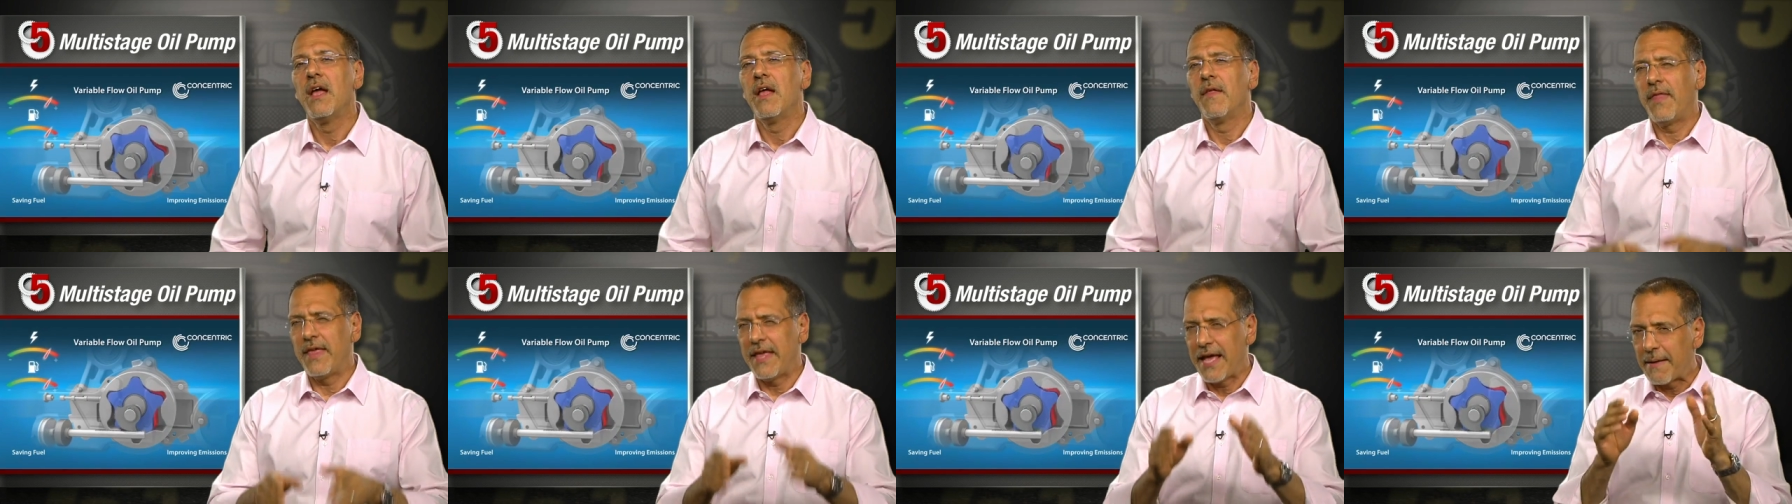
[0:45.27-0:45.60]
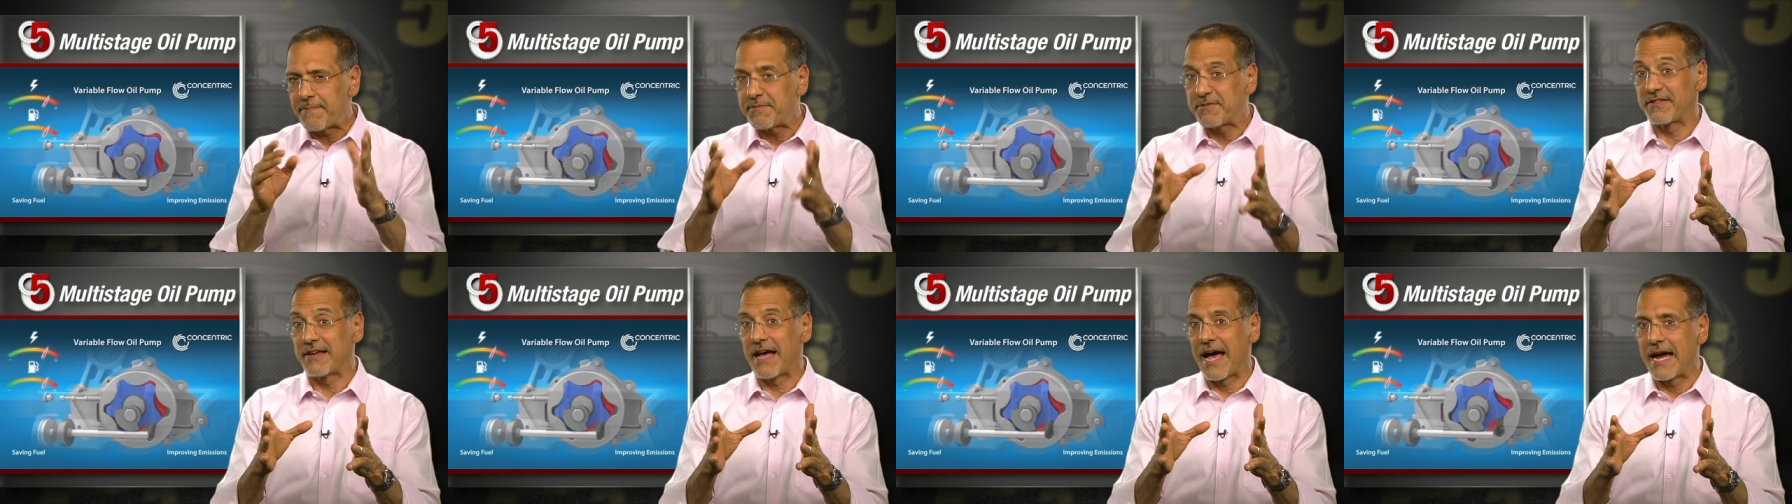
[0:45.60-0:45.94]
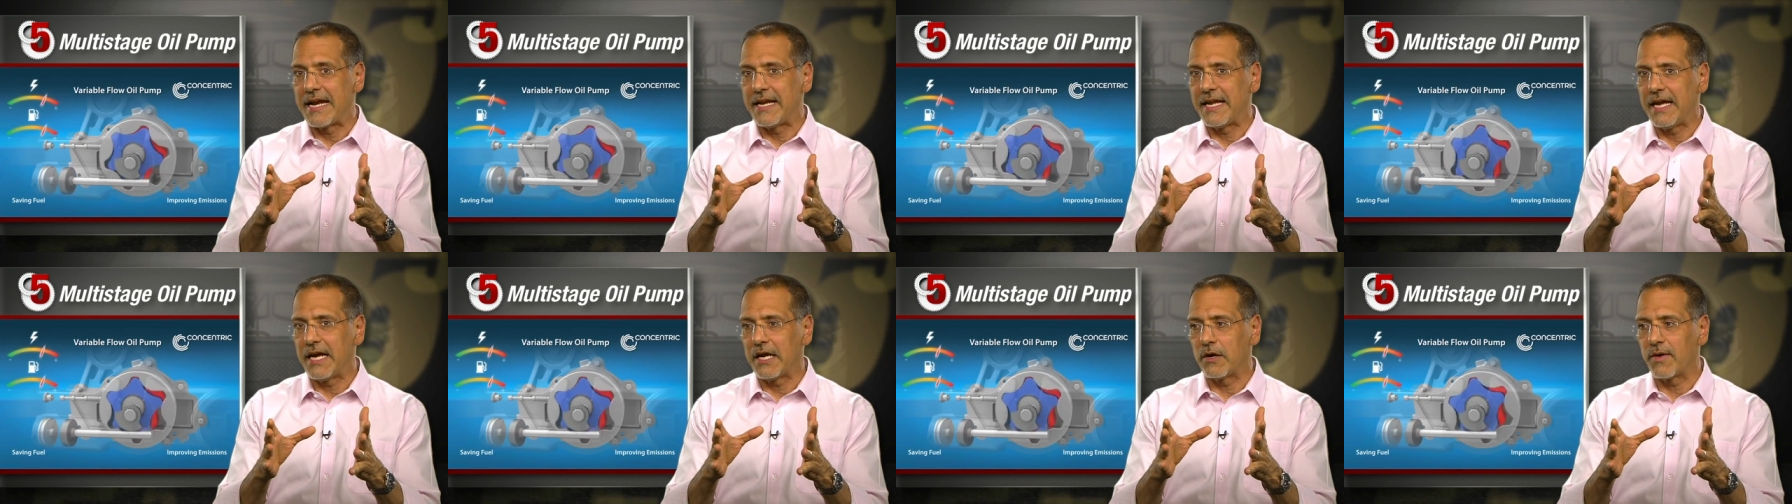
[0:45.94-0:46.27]
The
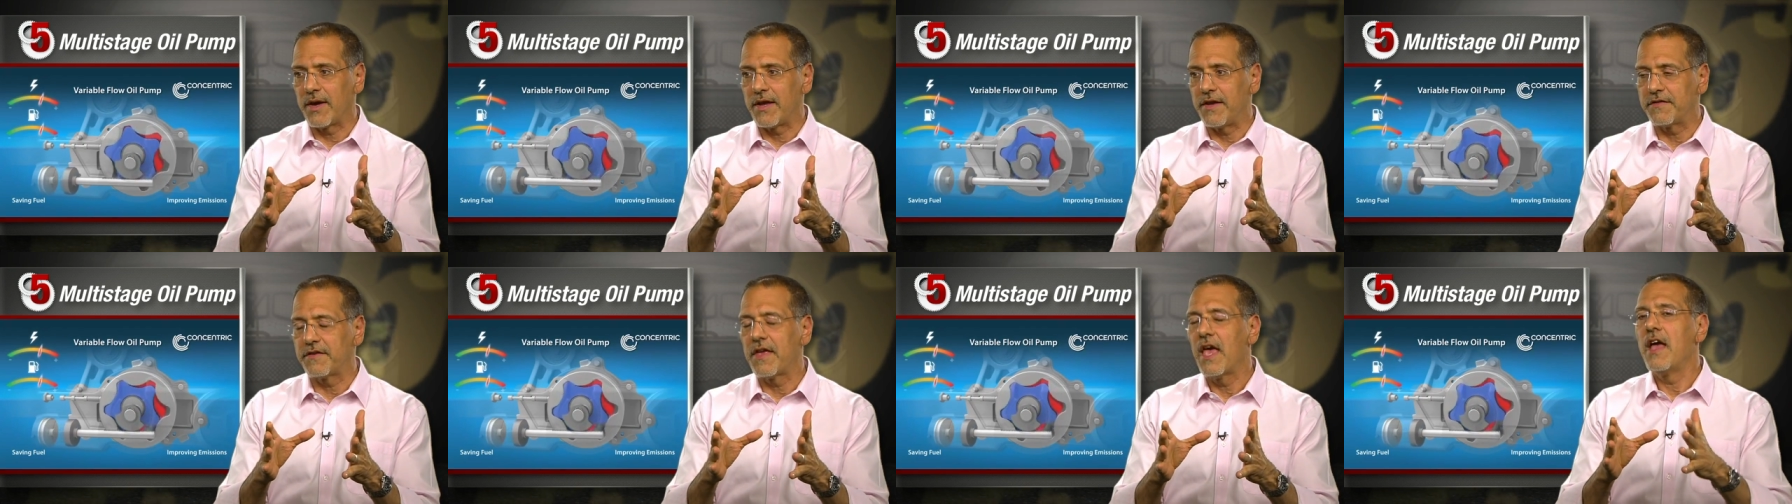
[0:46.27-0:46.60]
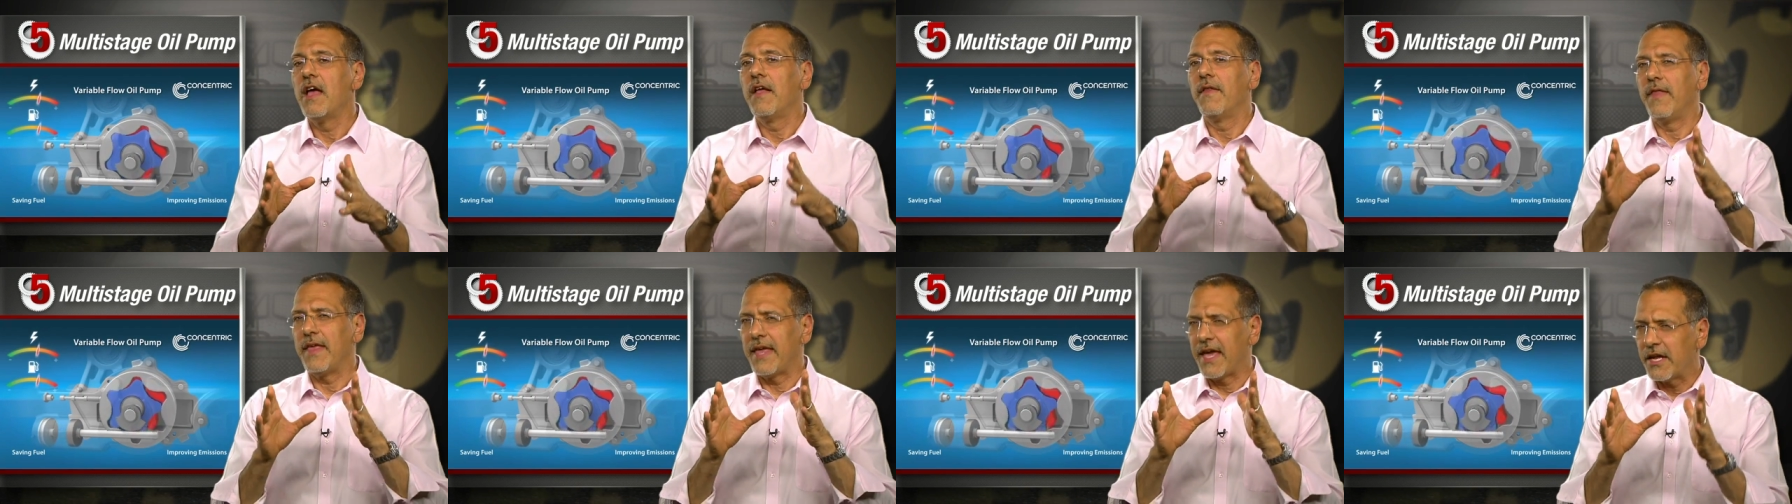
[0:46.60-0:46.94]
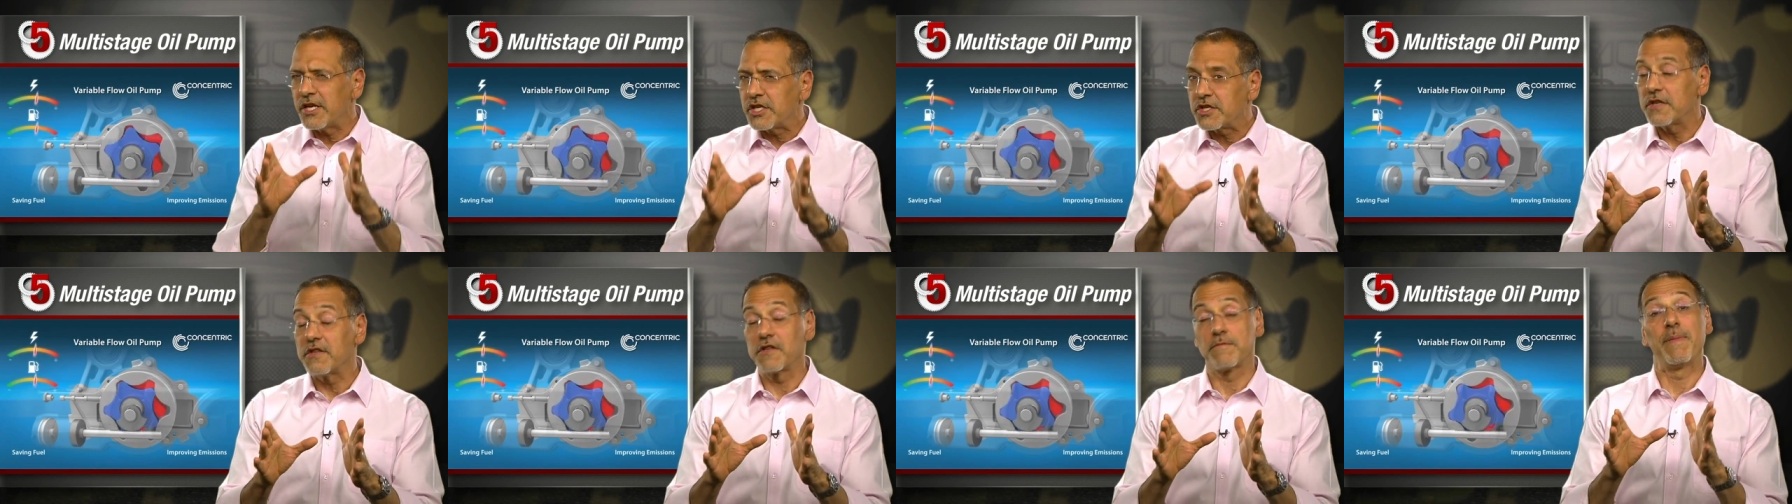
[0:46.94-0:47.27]
upside here is the
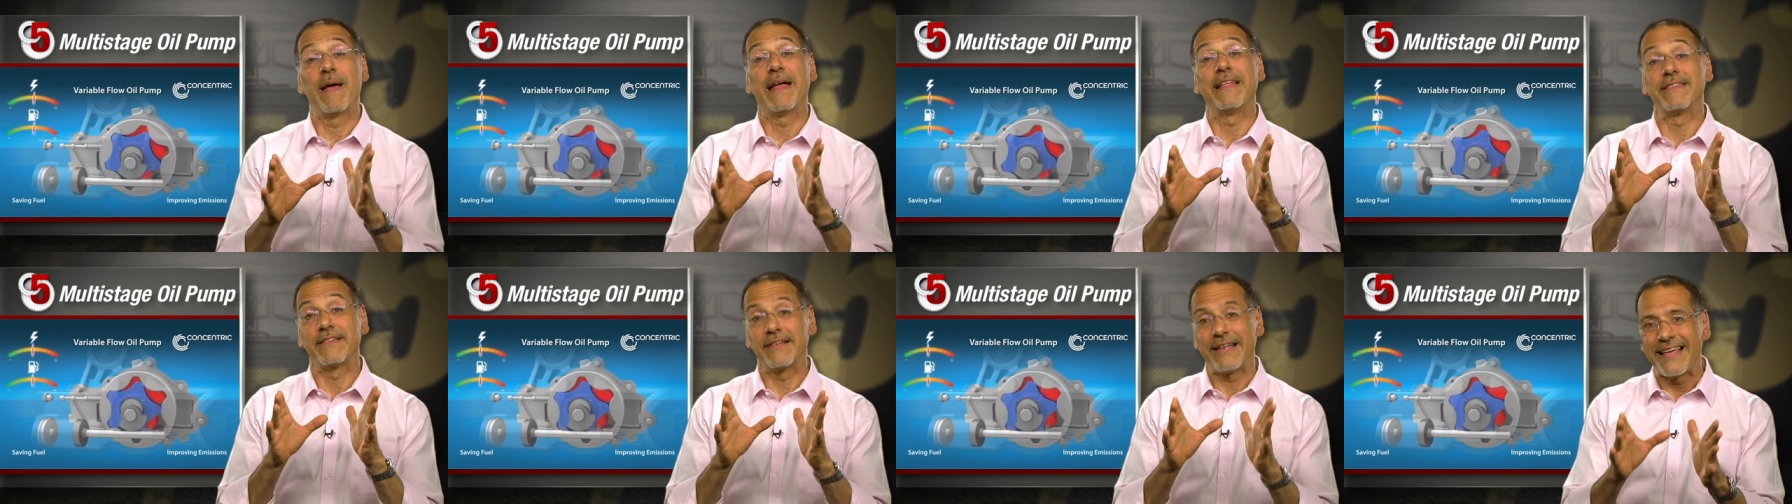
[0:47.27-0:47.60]
engine spends